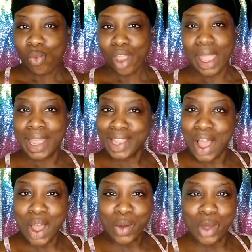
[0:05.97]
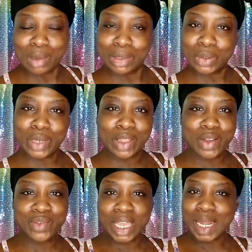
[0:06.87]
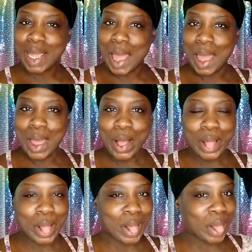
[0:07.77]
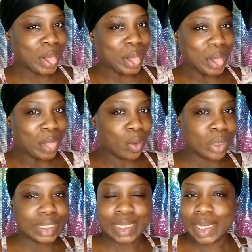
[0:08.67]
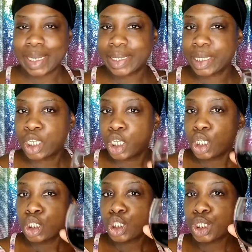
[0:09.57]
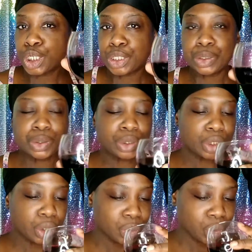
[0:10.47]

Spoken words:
Hey y'all, welcome to another video. Oh, what's good? Cheers.